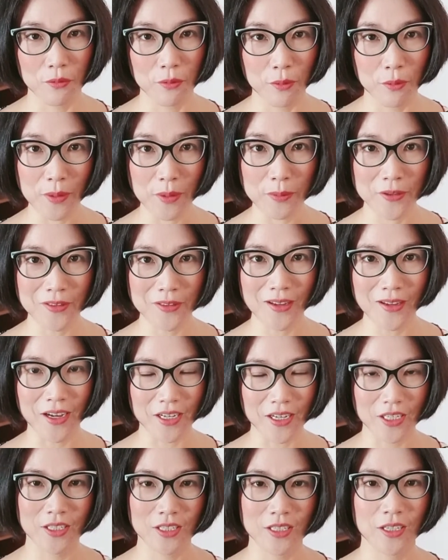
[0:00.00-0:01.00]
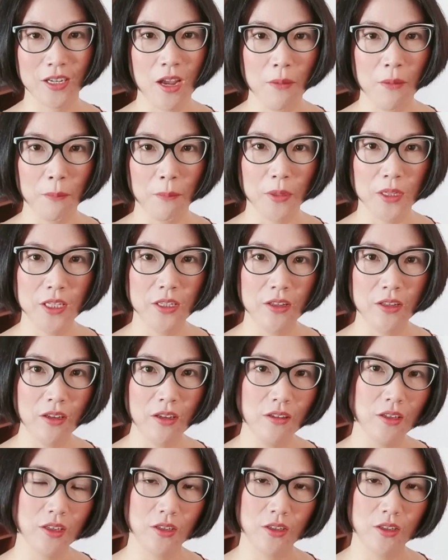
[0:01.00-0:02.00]
website. But the
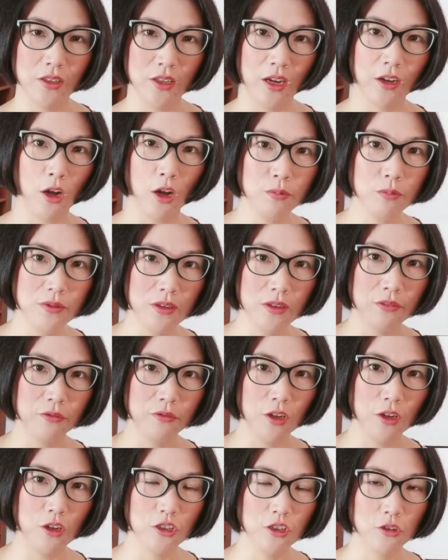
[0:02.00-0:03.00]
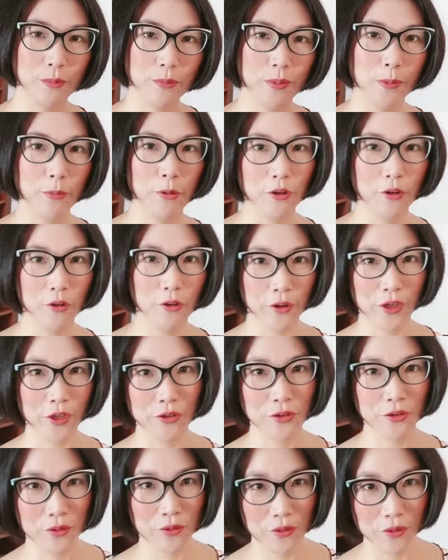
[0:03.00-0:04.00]
thing is, I observe a lot of people go
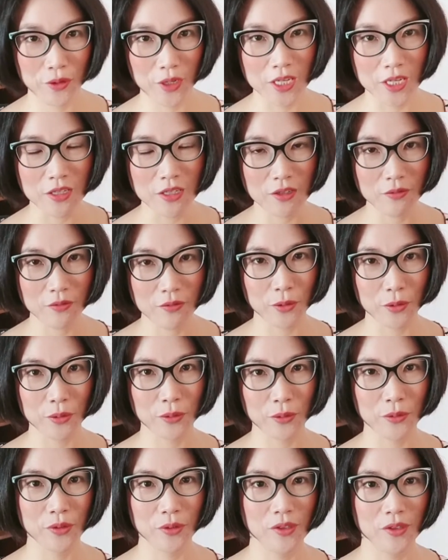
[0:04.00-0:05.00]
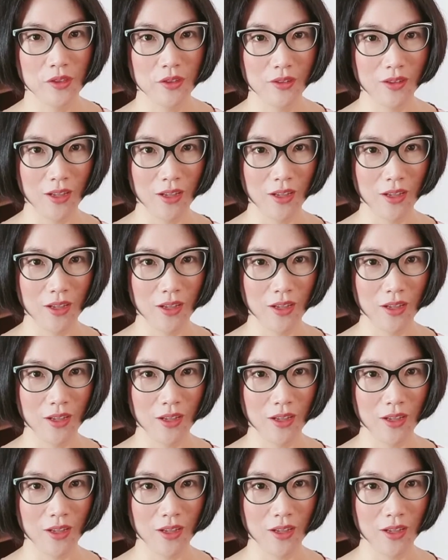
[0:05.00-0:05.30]
into interviews